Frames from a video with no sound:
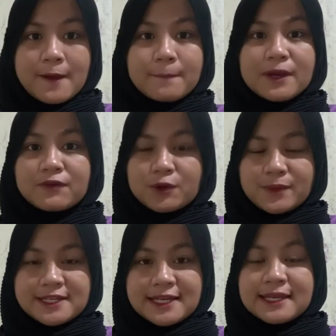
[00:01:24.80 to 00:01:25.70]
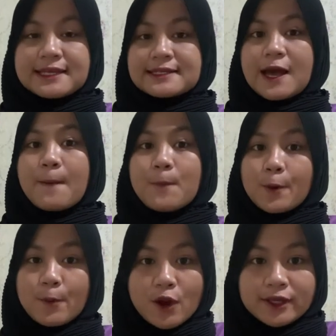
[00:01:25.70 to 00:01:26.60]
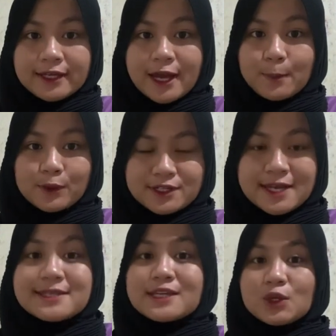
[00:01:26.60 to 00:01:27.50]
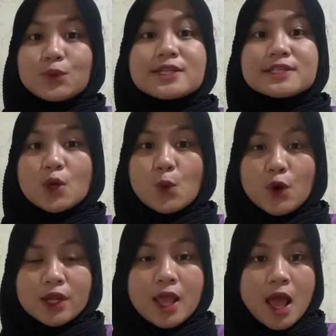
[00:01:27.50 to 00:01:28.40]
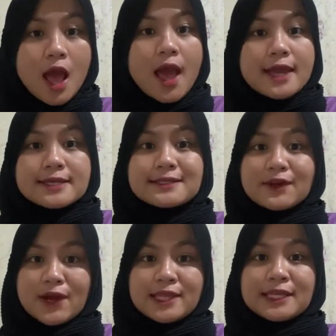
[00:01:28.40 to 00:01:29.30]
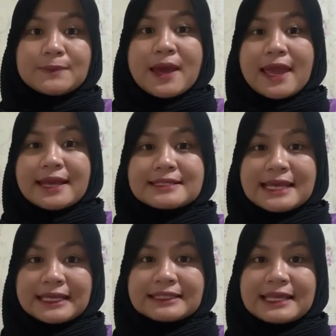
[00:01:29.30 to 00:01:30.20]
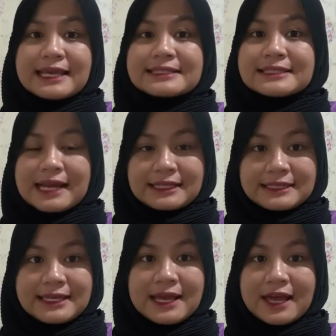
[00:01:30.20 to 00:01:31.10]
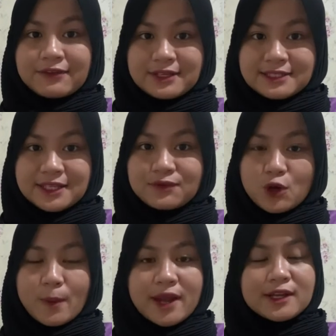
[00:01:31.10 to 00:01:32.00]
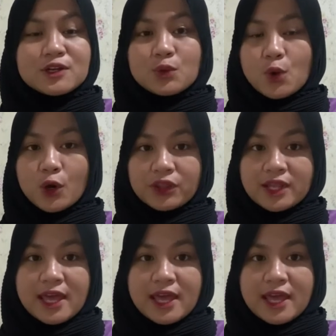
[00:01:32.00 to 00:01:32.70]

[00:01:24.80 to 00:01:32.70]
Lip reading: Back formation is a morphological process in which new word is created by extracting affixes from another word.